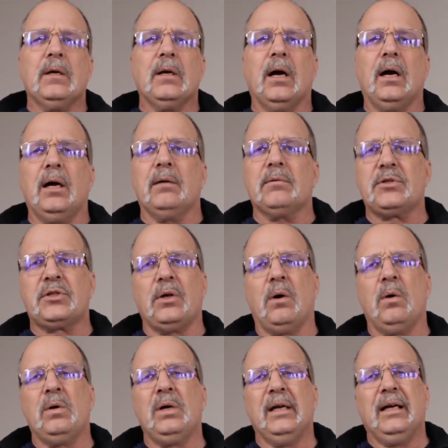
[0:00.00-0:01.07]

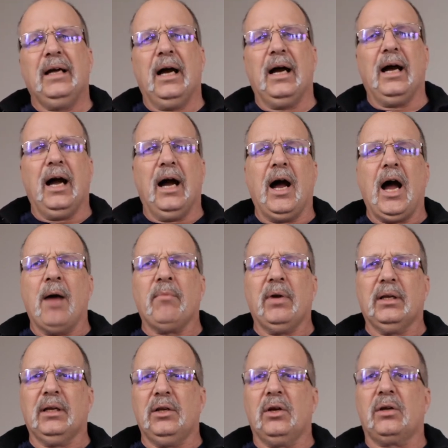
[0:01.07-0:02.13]
So I'm
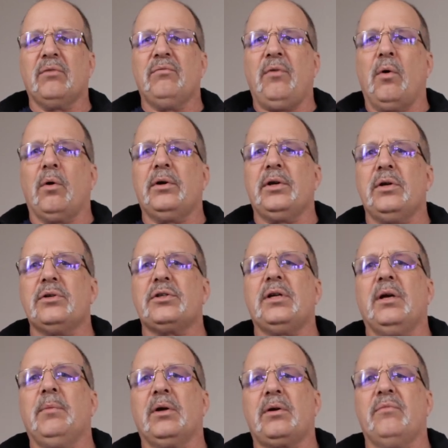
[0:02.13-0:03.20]
really looking forward to using
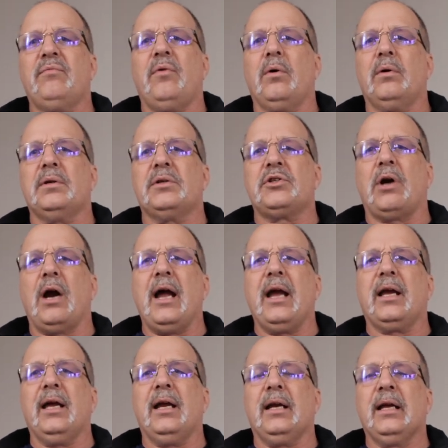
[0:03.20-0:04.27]
it. I'm looking forward to
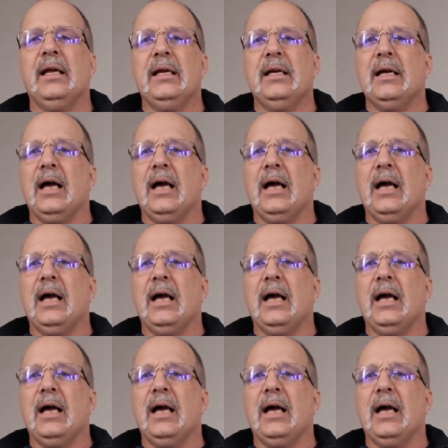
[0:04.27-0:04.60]
trying it.